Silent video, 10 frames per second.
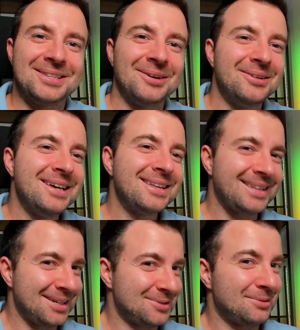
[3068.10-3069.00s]
so,
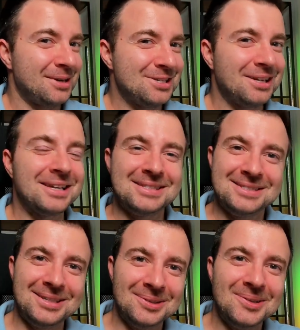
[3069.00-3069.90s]
thanks for watching and
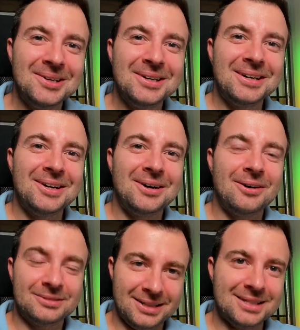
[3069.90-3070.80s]
see you
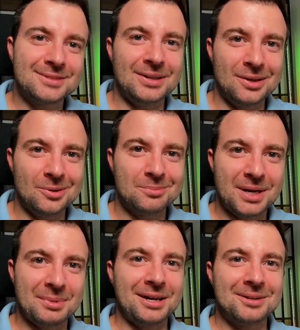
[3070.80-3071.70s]
on the next video.
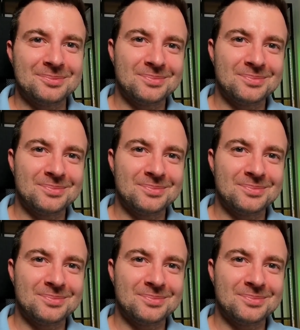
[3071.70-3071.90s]
Bye-bye.